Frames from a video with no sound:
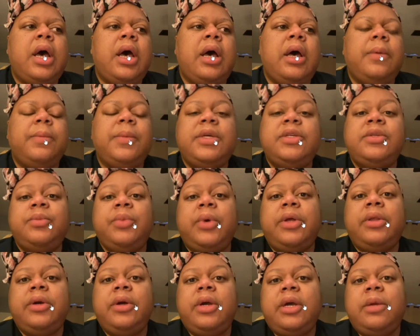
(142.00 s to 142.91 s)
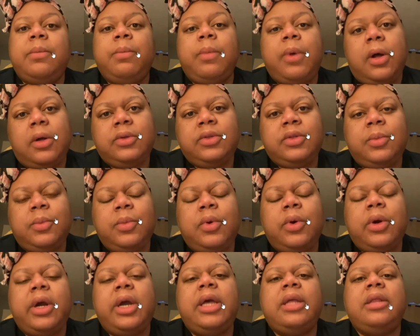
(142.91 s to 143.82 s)
um, his brother in
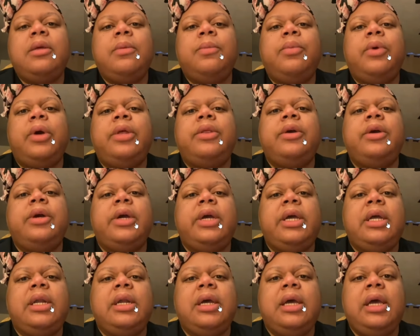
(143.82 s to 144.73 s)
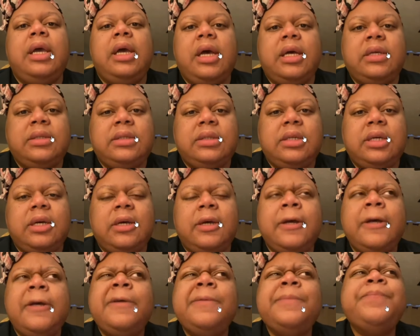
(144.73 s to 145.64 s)
Baltimore and the brother in Augusta.
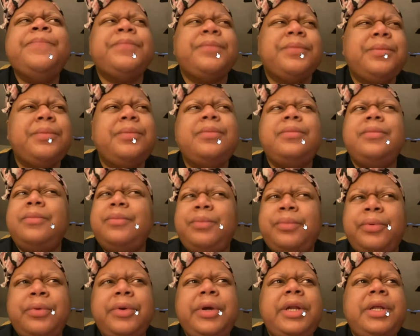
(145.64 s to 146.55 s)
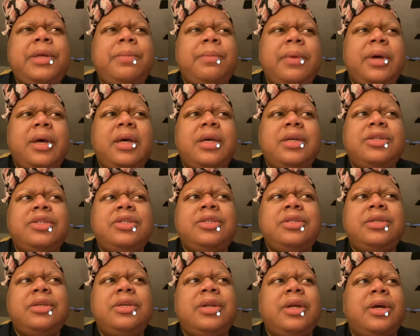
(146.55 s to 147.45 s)
Pretty
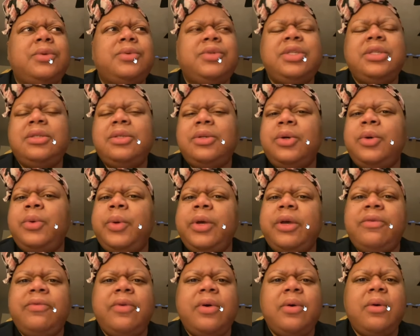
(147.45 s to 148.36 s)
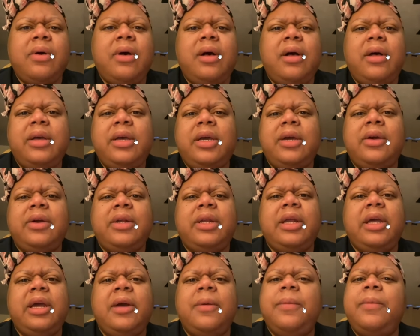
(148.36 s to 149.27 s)
much, you know, just a quick phone call here
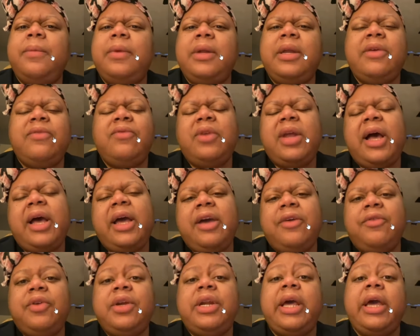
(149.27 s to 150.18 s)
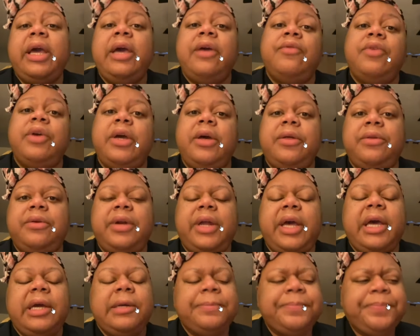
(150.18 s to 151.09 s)
and there, if not every day, every other
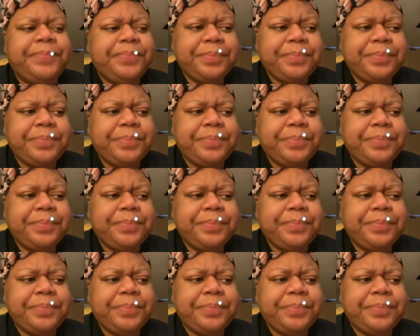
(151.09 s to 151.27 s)
day.